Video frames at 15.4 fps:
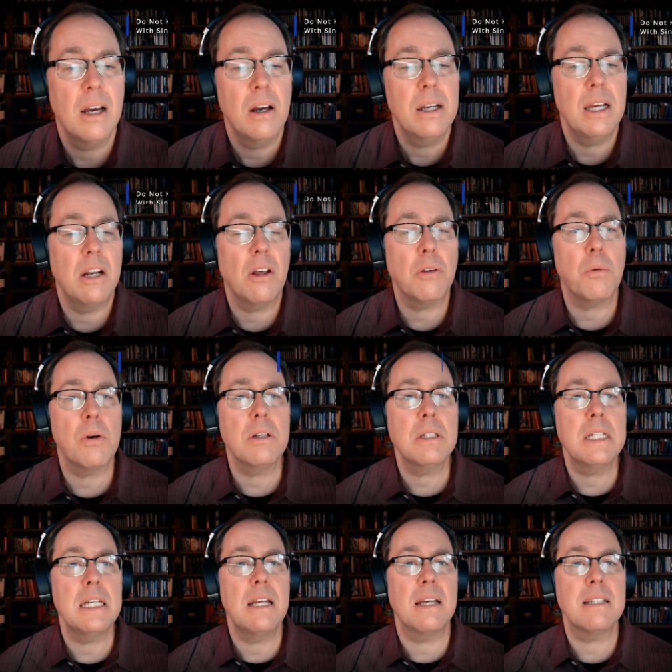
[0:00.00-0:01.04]
In other words,
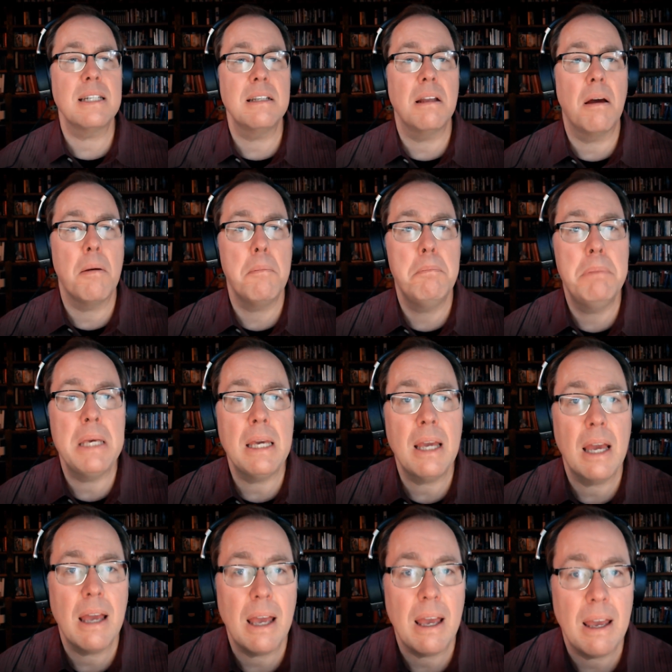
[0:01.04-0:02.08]
he doesn't
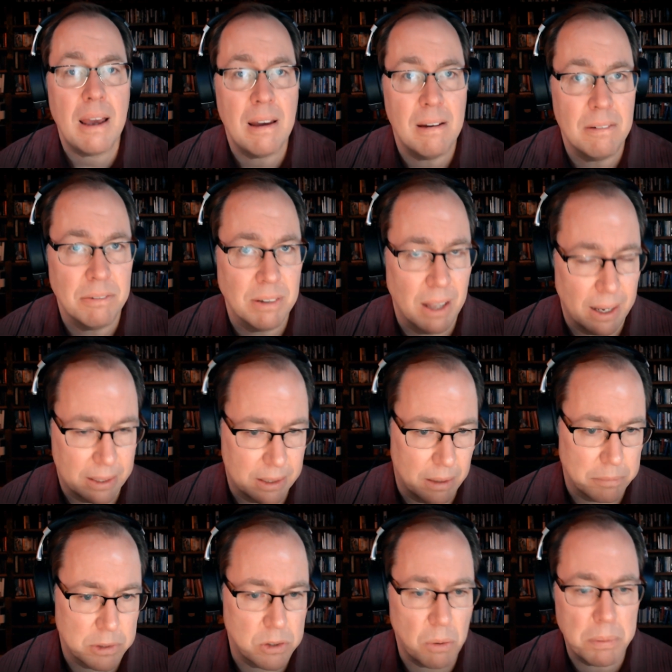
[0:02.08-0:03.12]
behave like them.
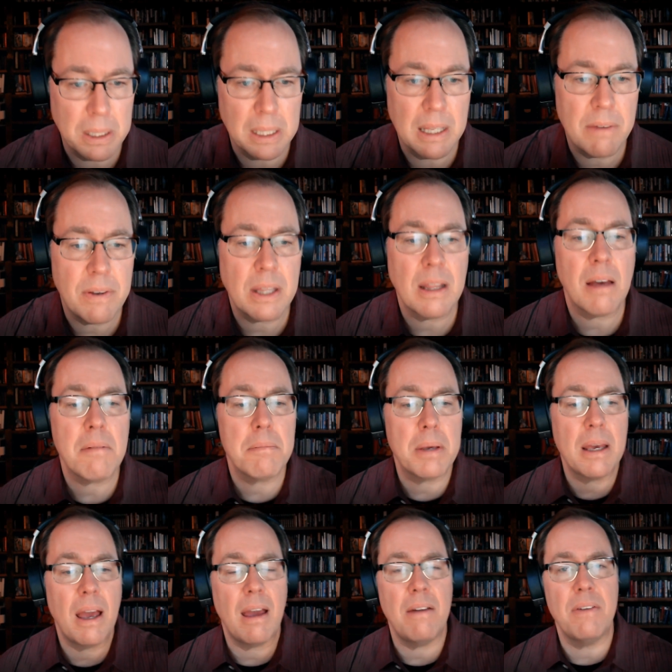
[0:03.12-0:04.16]
So, believing them,
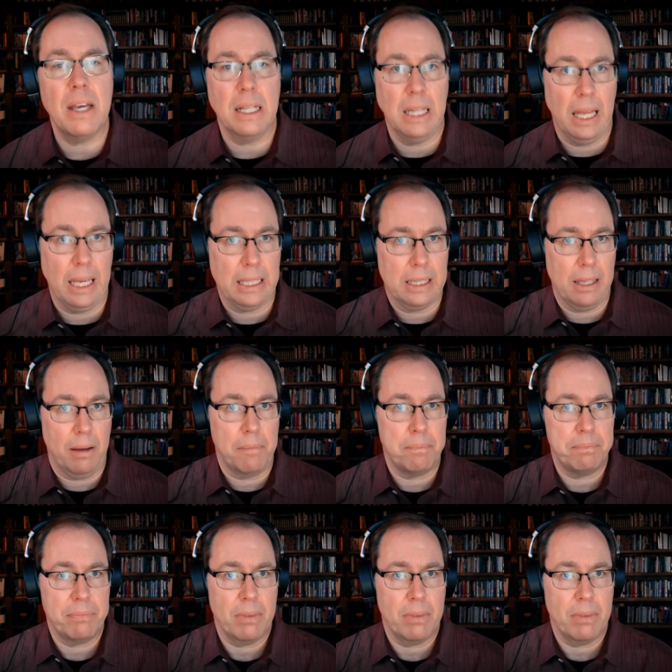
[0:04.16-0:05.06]
behaving like them.